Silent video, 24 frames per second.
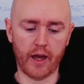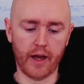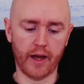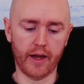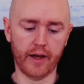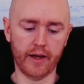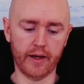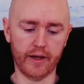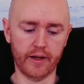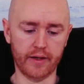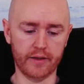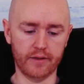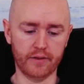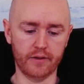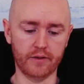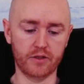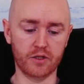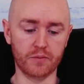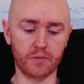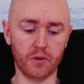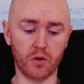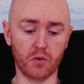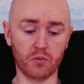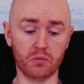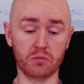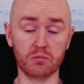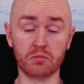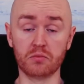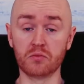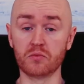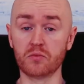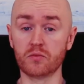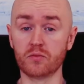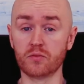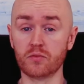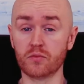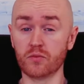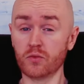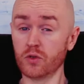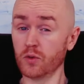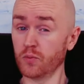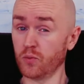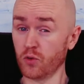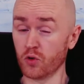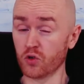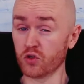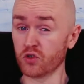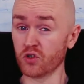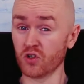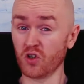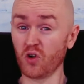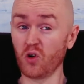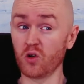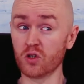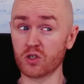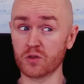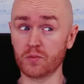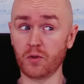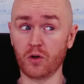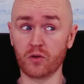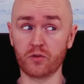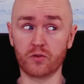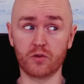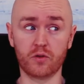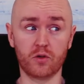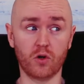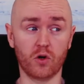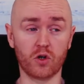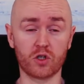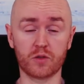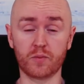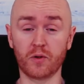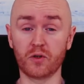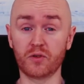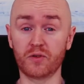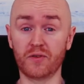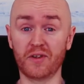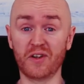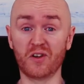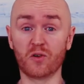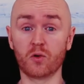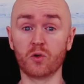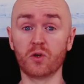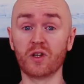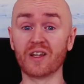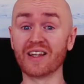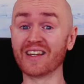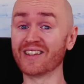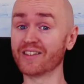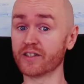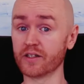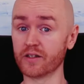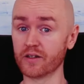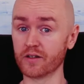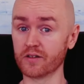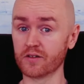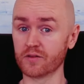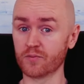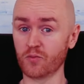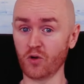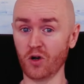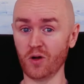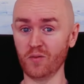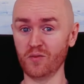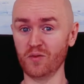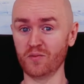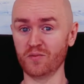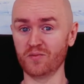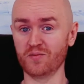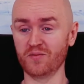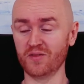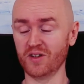and it's about the person calls about talks about their laziness problem.